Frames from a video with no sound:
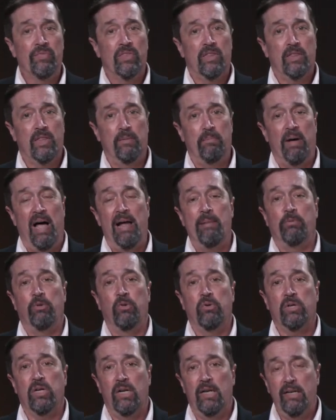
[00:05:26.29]
the
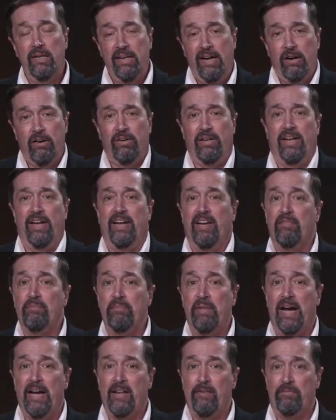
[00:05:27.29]
Bible clearly, in
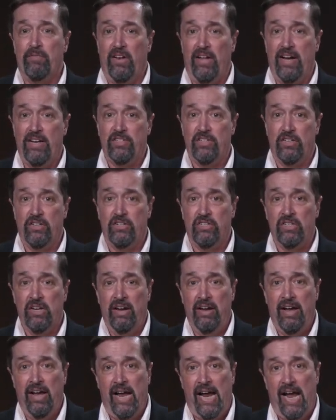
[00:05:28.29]
many places,
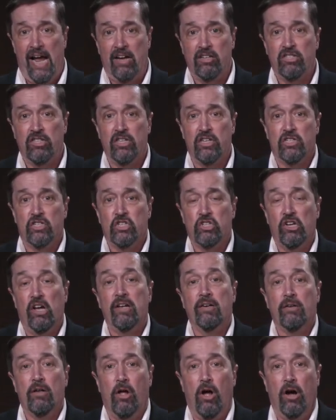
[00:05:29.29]
has this
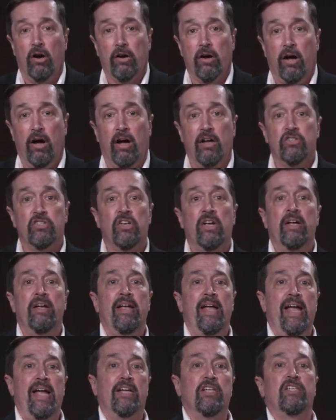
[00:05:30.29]
Son Logos
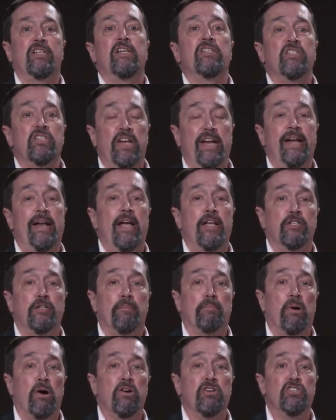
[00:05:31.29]
existing as a
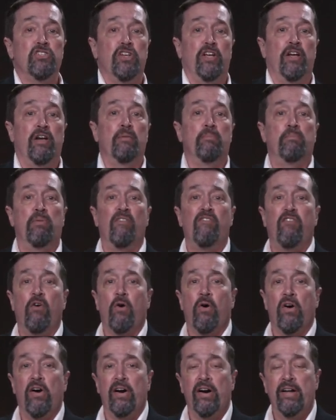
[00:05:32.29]
person
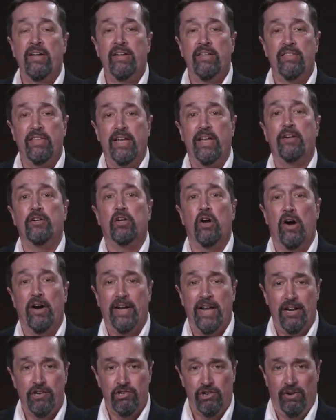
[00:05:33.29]
before the
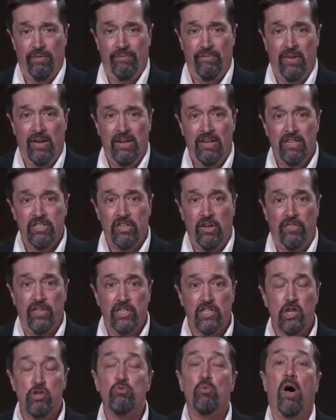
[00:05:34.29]
incarnation. So
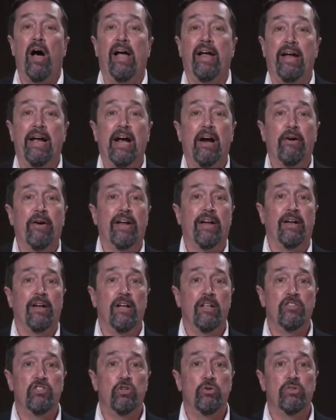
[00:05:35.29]
this is why
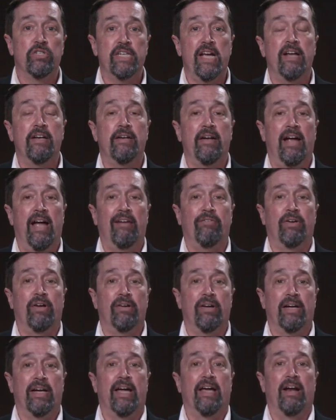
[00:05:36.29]
Arians, who tend to have, a,
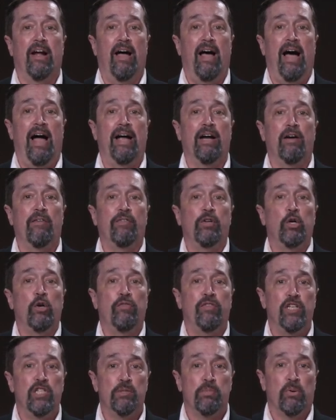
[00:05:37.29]
again, a higher view
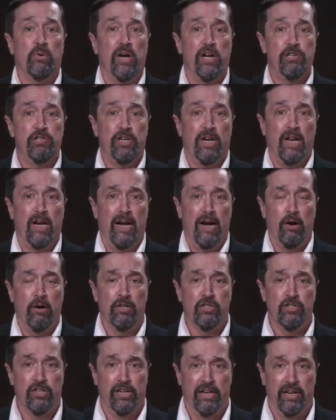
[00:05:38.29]
of inspiration and
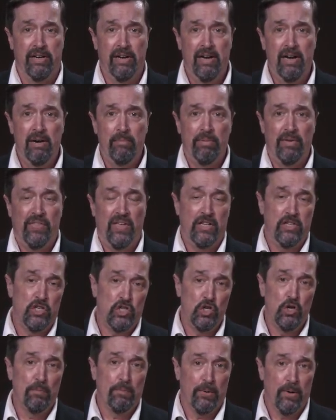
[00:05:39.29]
inerrancy, but then
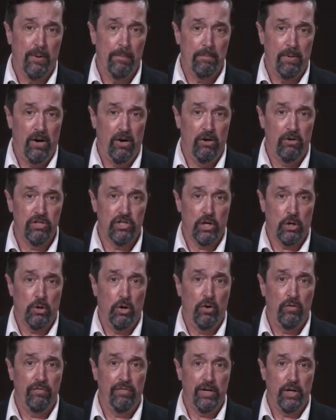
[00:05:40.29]
superimpose their
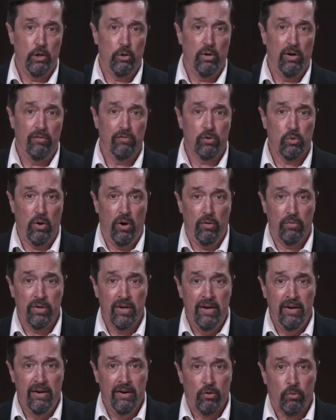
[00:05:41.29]
own view of, quote,
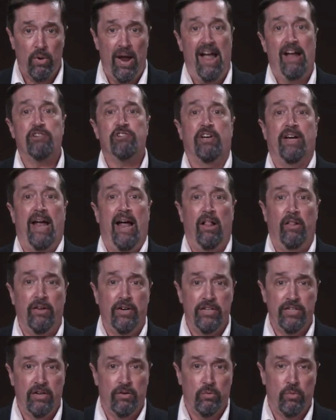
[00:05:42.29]

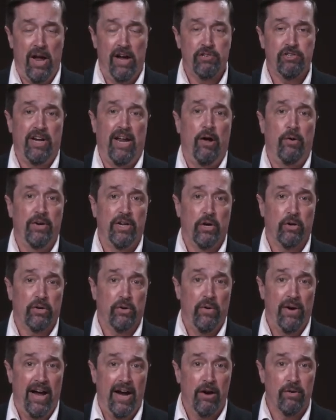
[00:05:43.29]
rationality, rationality or
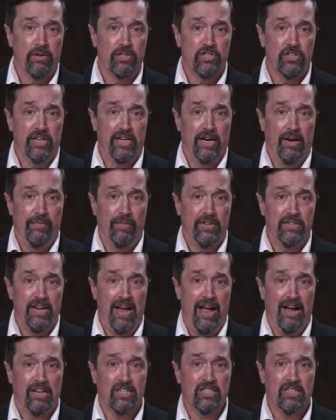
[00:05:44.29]
coherency on the
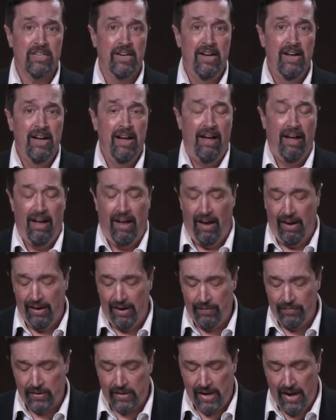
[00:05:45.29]
text uh,
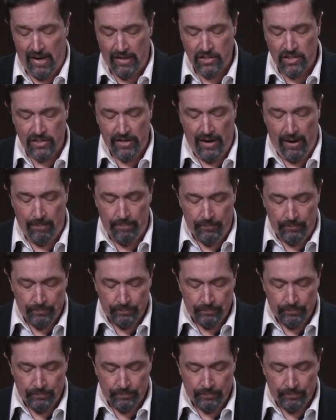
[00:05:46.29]
and the concept,